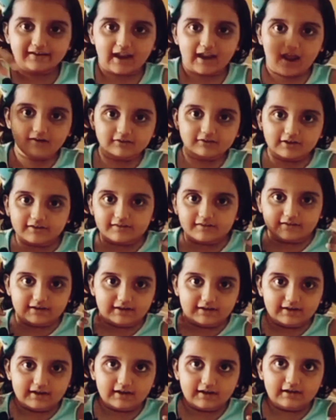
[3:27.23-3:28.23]
Now let's
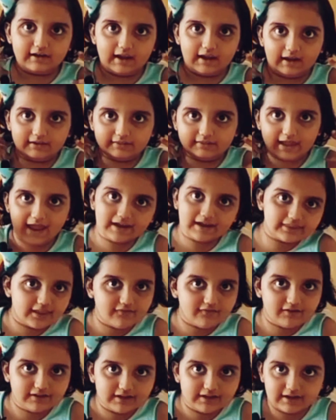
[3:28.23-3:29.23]
see the next
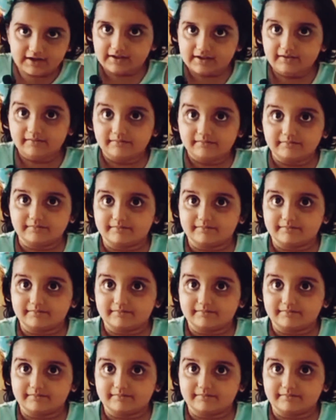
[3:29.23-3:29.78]
activity.